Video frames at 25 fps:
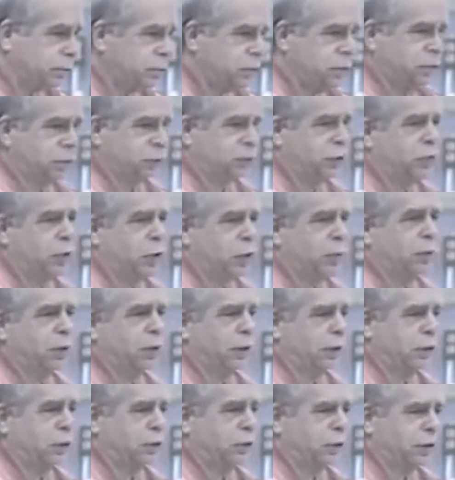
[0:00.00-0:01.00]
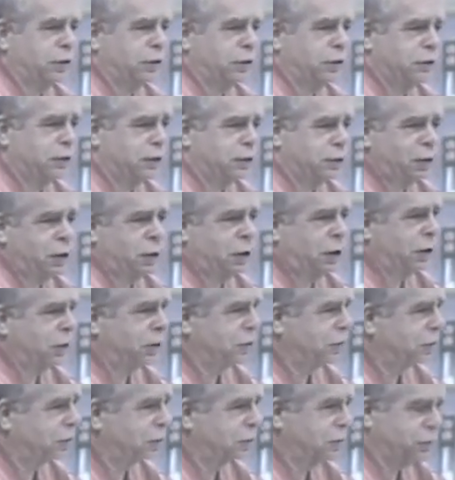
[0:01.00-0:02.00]
just normal increases in
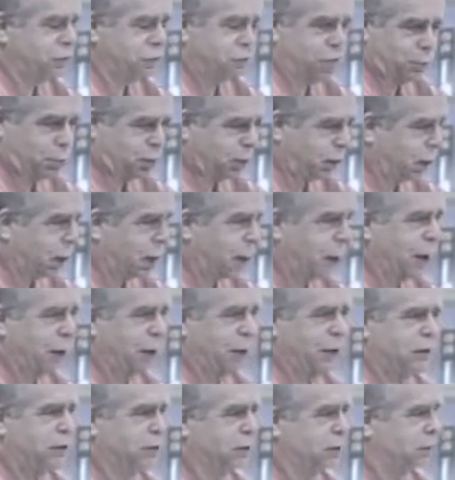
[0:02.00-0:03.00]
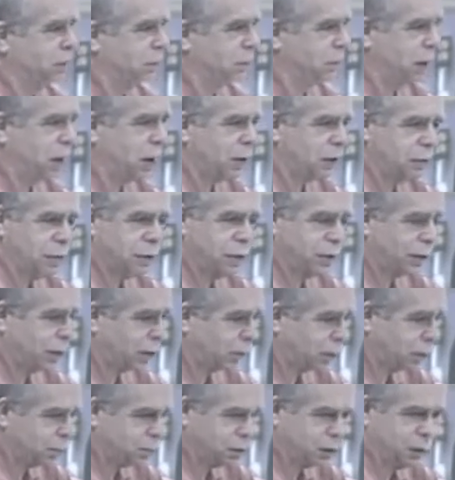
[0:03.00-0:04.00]
cost of supplies and other,
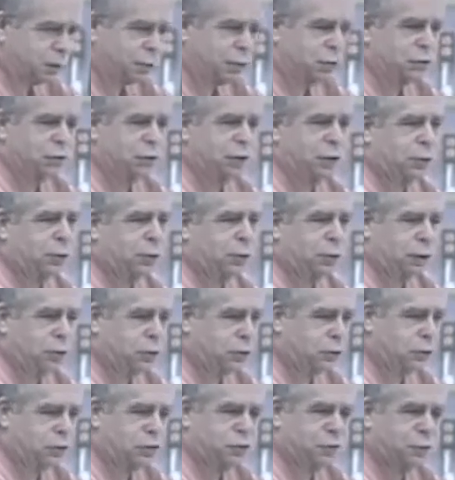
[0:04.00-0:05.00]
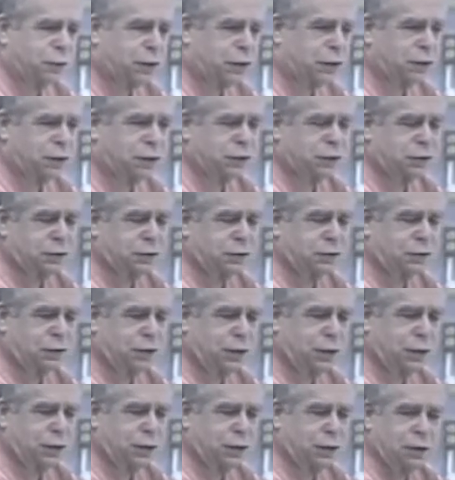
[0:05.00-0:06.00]
other materials that we use because of
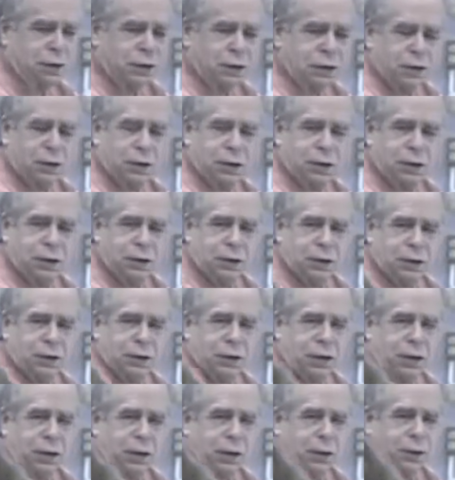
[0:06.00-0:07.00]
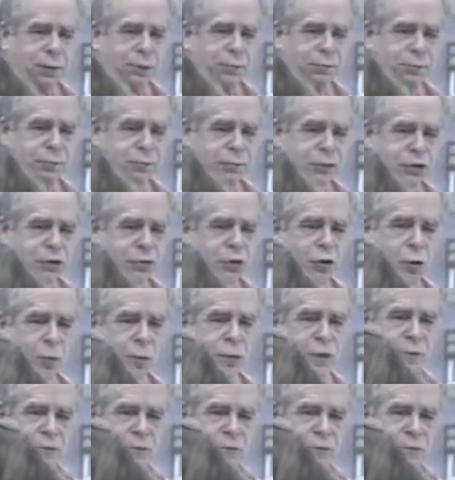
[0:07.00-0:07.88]
uh, um, just normal